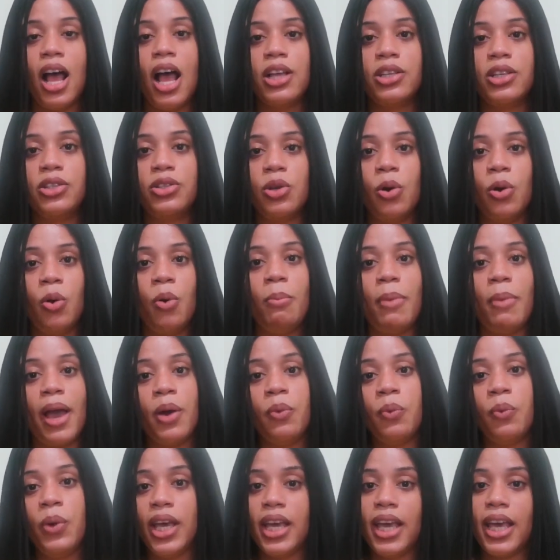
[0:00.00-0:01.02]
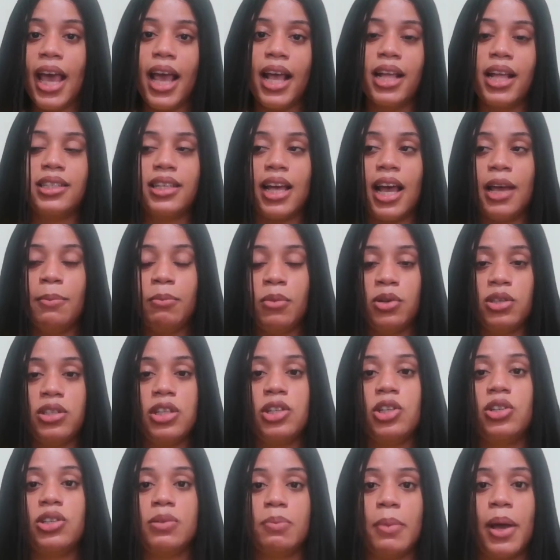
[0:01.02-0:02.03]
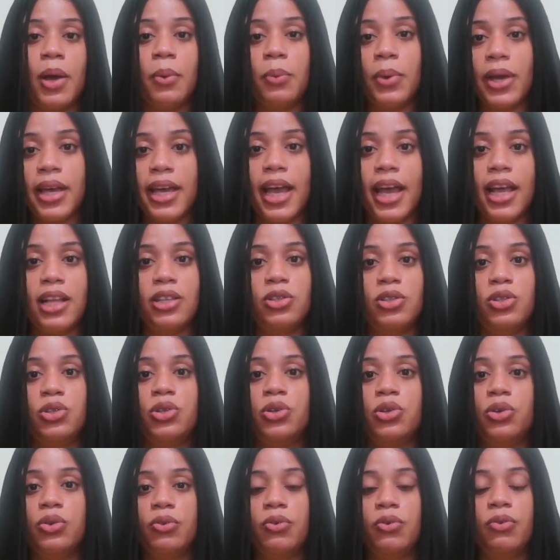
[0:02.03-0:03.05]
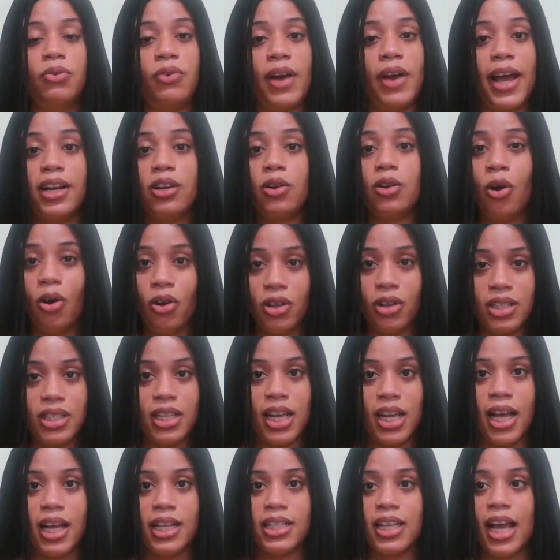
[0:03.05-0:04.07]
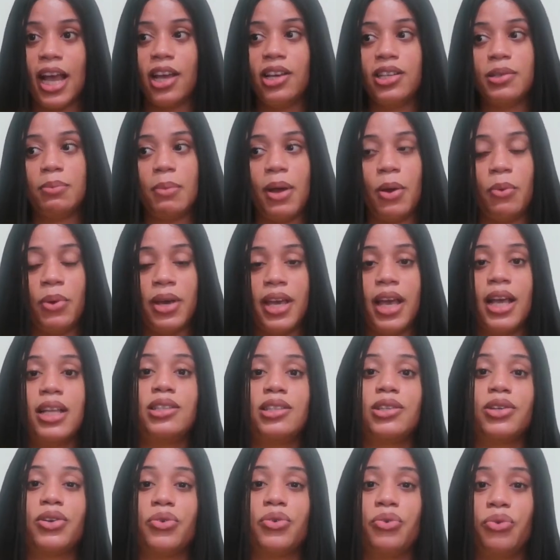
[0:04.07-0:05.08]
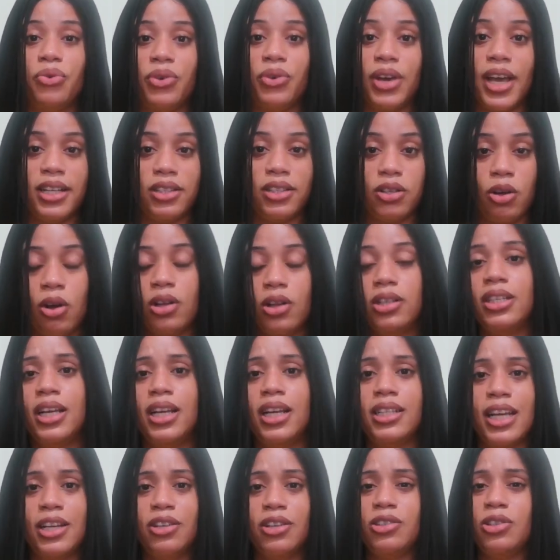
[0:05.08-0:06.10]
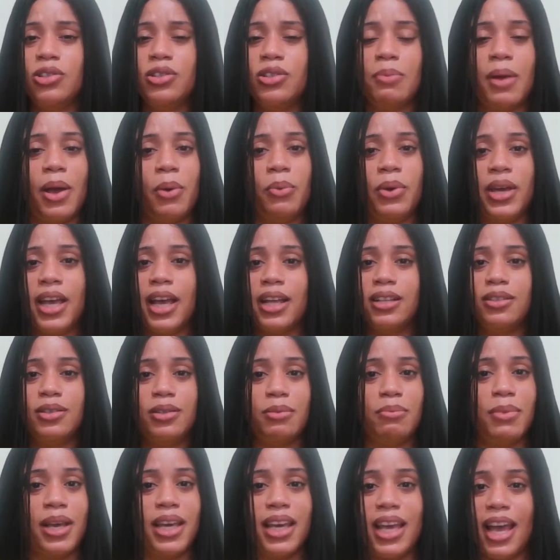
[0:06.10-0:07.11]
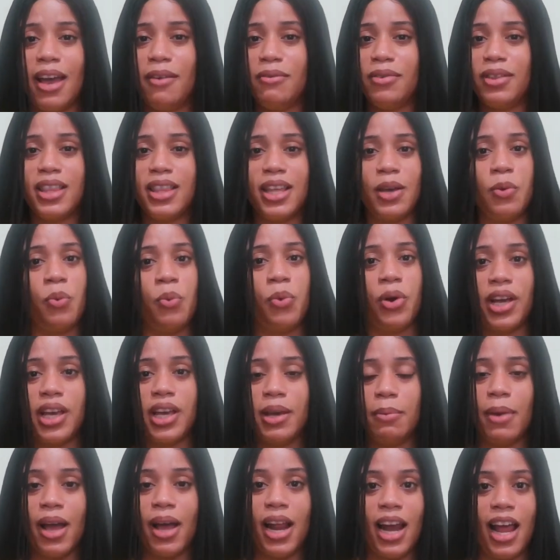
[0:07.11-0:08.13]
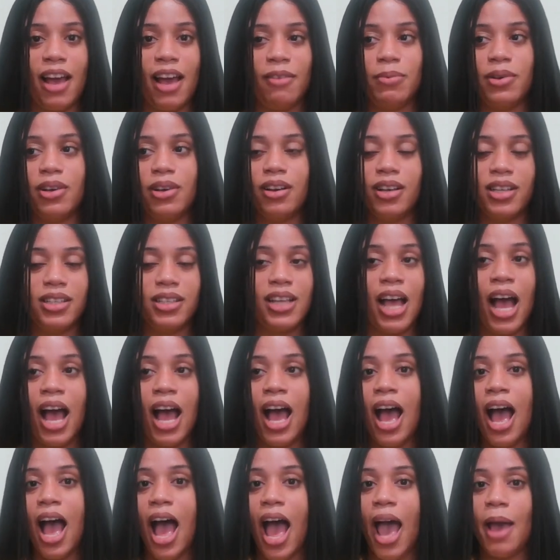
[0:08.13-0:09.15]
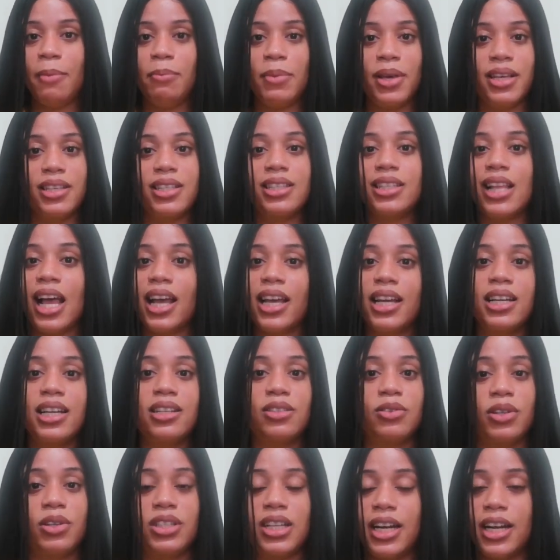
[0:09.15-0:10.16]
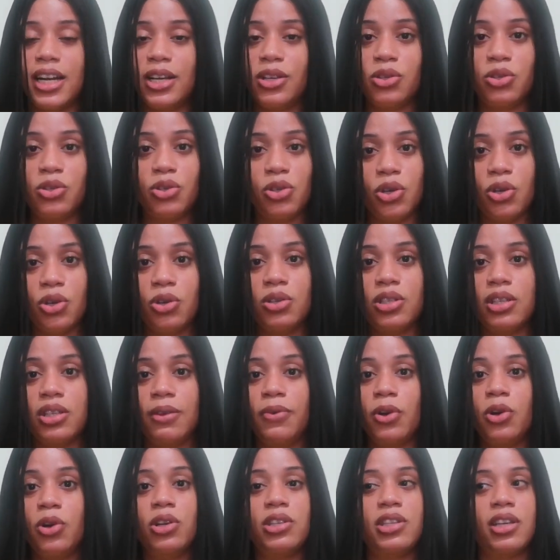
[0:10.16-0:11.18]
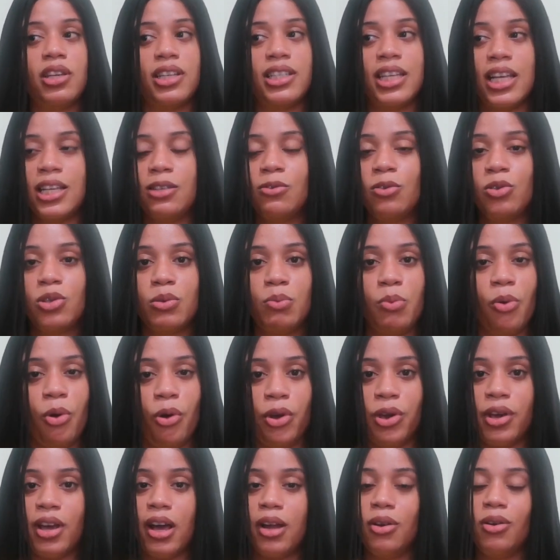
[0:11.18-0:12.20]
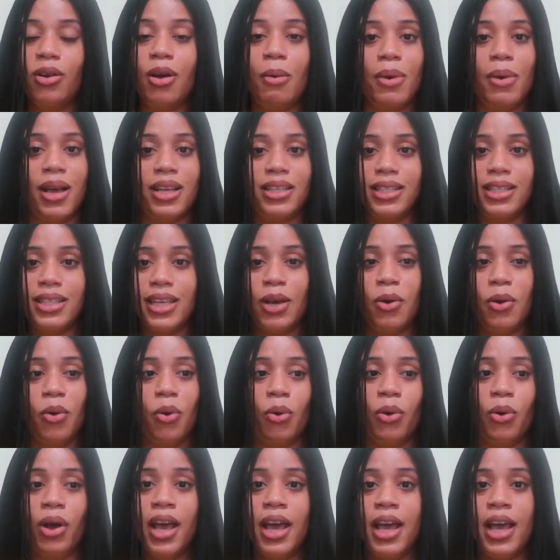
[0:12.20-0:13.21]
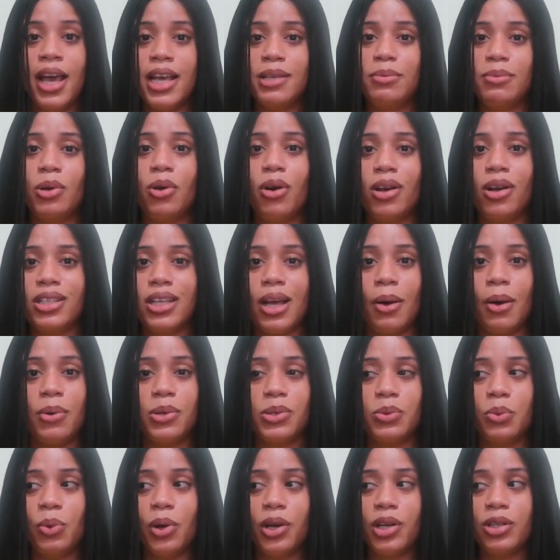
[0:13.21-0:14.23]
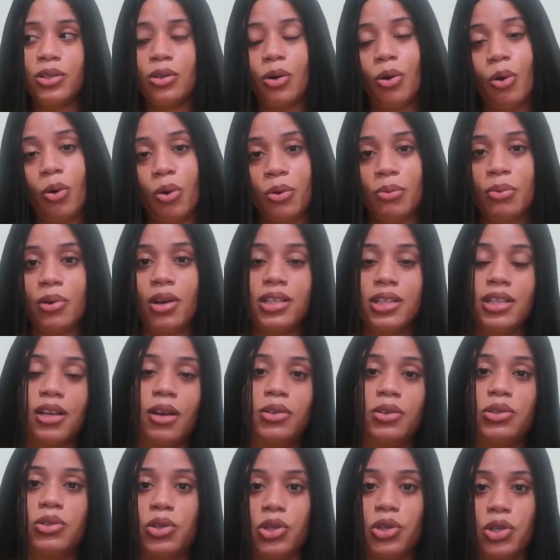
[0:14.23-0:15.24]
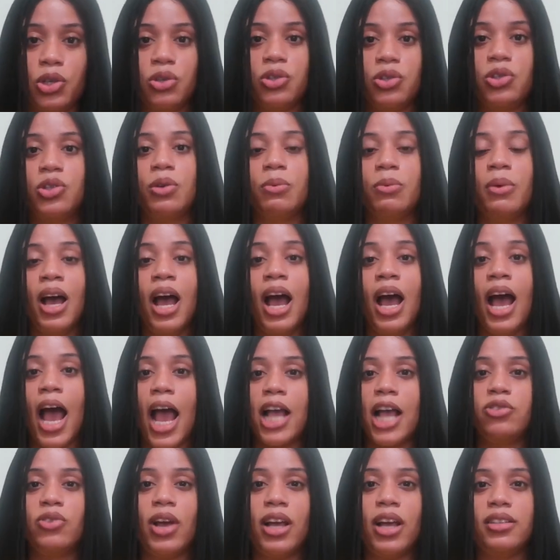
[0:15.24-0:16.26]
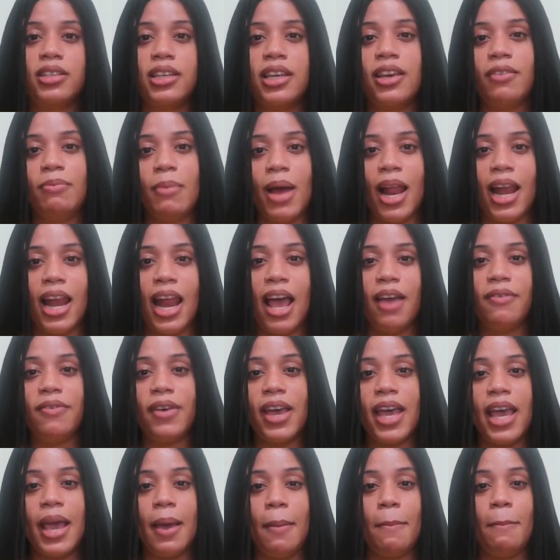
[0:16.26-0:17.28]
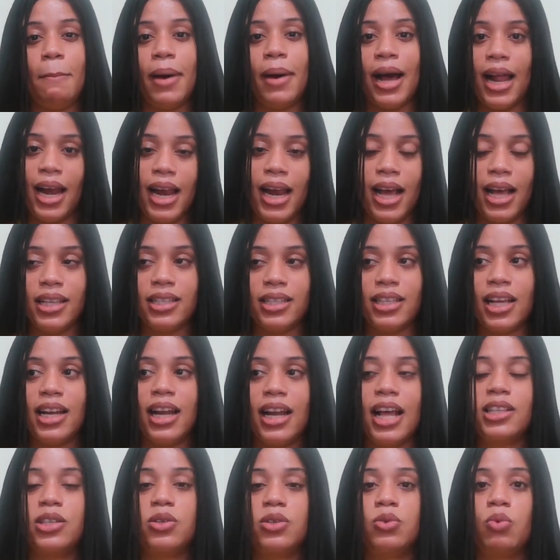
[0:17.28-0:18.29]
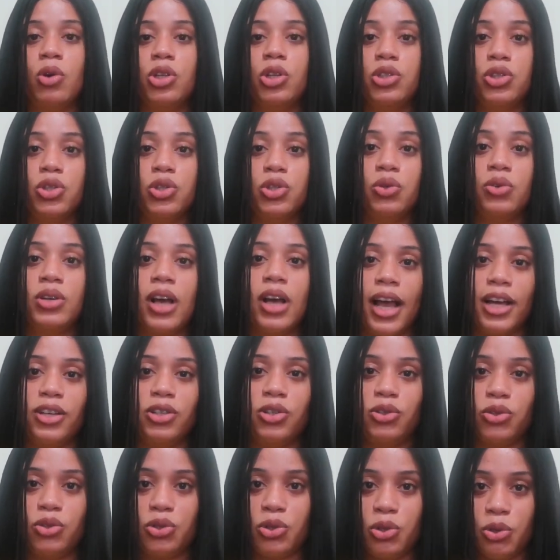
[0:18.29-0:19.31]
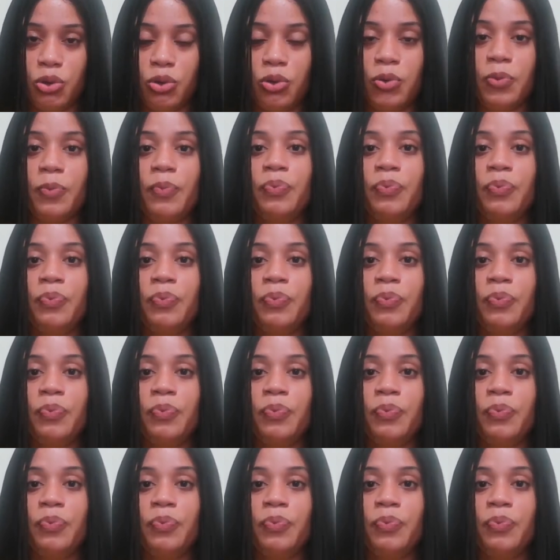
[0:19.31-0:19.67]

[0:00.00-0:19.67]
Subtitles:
So my weekends, I mostly use my weekends to find content. I use my weekends to create content. I just use my weekend to make everything work in my life, because I mean slacking is not an excuse. If you're not successful tomorrow, you cannot come and say, oh, it's because I was working, or oh, because I was doing YouTube. I try to give my life a balance, and that is what you guys should do.